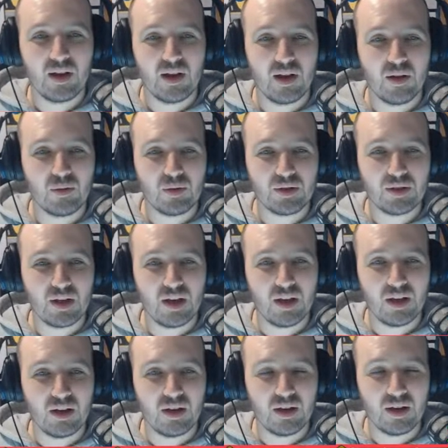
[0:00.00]
was
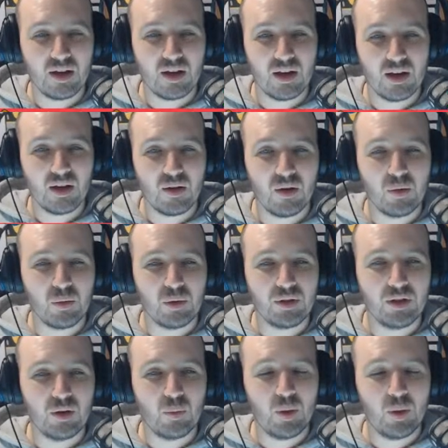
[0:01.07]
saying, I would do